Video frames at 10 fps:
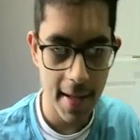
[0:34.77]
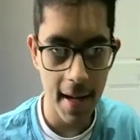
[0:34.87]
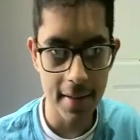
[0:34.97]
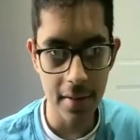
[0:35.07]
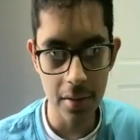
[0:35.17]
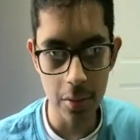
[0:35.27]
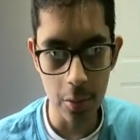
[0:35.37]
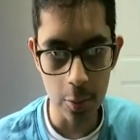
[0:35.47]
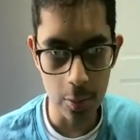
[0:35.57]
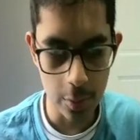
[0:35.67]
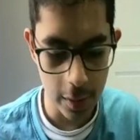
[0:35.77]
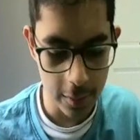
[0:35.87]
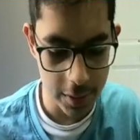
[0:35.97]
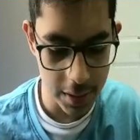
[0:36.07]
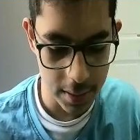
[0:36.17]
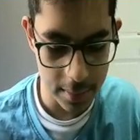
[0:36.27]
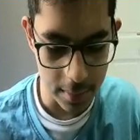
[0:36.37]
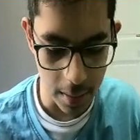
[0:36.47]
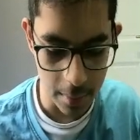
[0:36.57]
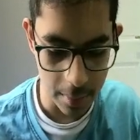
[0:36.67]
and then we want to
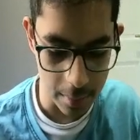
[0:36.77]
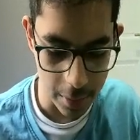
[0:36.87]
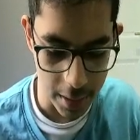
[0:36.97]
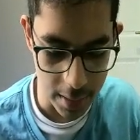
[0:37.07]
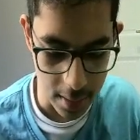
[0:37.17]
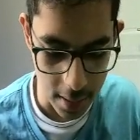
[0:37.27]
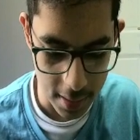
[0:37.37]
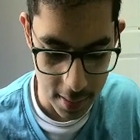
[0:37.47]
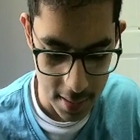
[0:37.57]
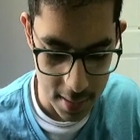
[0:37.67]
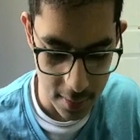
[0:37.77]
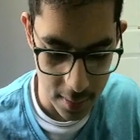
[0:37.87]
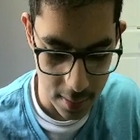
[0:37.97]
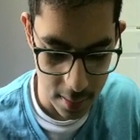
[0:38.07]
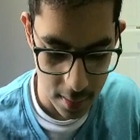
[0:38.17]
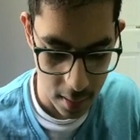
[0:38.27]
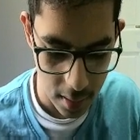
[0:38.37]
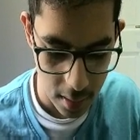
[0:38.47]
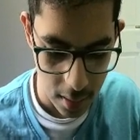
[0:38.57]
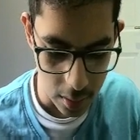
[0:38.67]
print like the 7th
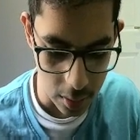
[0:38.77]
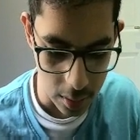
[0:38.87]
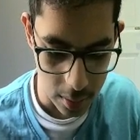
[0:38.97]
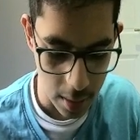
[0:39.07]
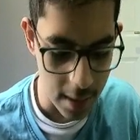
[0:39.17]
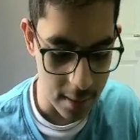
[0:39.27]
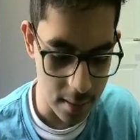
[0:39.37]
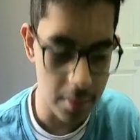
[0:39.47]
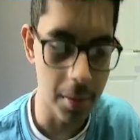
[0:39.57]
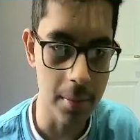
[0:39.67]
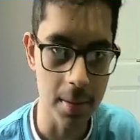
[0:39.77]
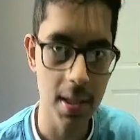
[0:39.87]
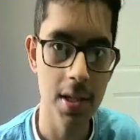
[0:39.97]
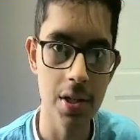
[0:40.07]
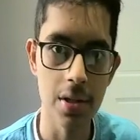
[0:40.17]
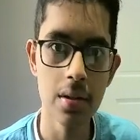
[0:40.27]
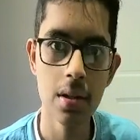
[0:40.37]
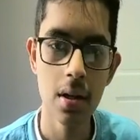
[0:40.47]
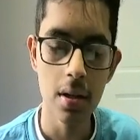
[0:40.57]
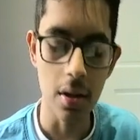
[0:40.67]
or nth permutation
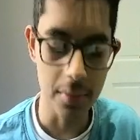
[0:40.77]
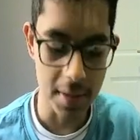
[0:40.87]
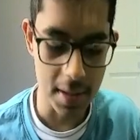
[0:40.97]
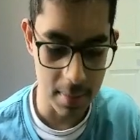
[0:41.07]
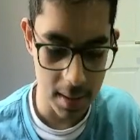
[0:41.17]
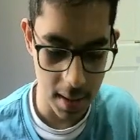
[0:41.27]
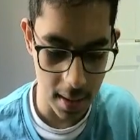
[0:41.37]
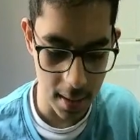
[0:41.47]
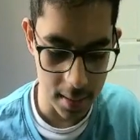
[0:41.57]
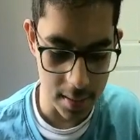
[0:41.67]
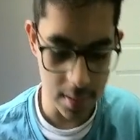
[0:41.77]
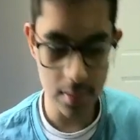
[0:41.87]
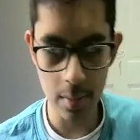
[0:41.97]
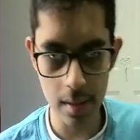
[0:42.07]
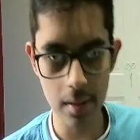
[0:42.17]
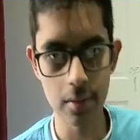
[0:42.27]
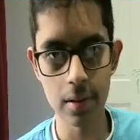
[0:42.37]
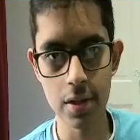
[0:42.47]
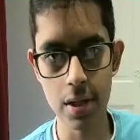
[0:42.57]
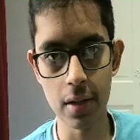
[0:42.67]
of these particular letters when they're
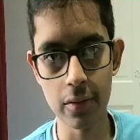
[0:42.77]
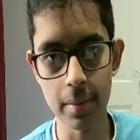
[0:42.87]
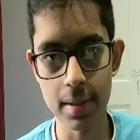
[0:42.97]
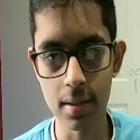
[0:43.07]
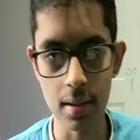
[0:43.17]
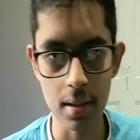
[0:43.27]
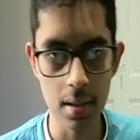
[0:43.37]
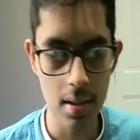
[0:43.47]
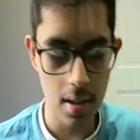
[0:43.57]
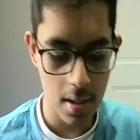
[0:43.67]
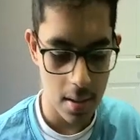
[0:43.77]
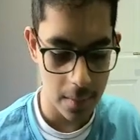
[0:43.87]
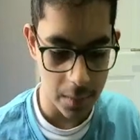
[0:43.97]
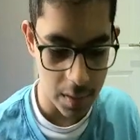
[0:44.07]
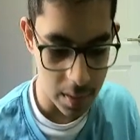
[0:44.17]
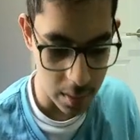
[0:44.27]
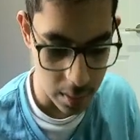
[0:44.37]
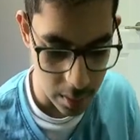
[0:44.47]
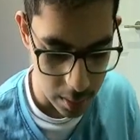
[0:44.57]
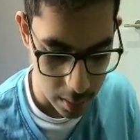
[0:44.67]
arranged alphabetically.
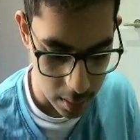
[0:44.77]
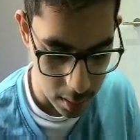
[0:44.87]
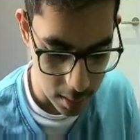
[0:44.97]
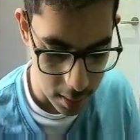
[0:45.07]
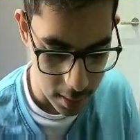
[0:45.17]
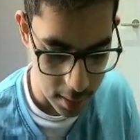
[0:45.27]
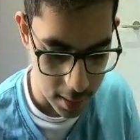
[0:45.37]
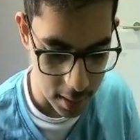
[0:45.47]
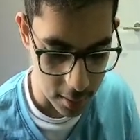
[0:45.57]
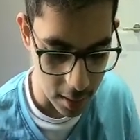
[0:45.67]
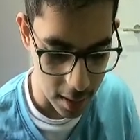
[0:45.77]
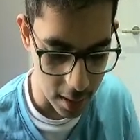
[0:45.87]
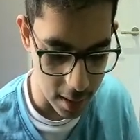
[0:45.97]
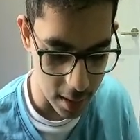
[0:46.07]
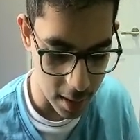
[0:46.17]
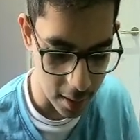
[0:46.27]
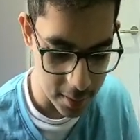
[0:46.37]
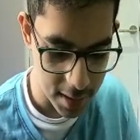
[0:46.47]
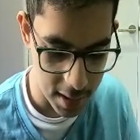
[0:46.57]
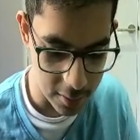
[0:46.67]
So, and now how
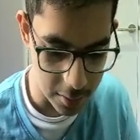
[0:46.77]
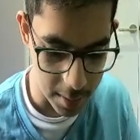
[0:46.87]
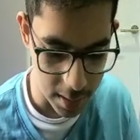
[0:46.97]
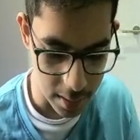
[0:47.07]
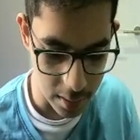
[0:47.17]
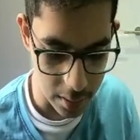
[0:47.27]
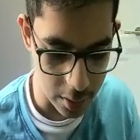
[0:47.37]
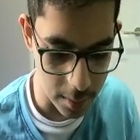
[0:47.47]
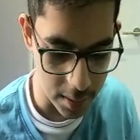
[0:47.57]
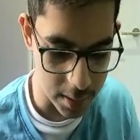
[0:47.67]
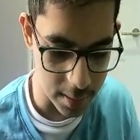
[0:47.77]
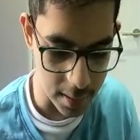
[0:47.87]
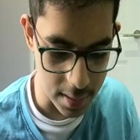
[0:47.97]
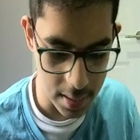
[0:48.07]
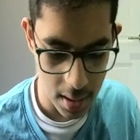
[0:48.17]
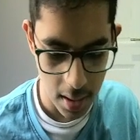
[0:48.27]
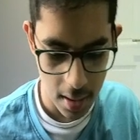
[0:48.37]
exactly would we go about doing this?